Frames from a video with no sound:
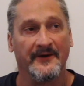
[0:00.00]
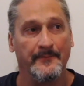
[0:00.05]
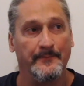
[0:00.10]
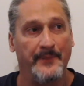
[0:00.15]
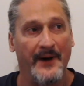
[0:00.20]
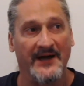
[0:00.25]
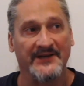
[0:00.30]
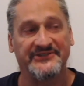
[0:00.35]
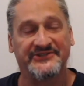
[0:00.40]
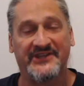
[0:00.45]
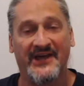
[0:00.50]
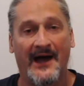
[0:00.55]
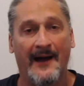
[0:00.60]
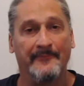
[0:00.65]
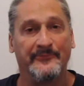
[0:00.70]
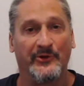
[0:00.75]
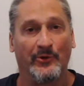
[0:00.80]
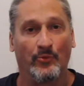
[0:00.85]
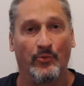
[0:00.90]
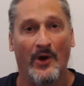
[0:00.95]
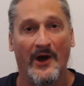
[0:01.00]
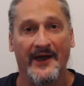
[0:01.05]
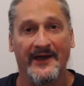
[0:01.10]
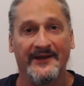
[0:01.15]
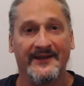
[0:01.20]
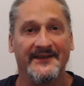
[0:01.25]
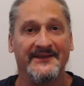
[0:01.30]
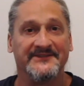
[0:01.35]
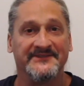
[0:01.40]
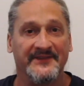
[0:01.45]
The best time to
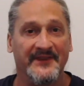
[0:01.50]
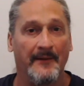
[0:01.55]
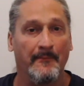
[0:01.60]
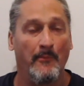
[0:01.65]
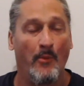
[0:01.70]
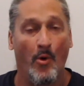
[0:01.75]
write is in the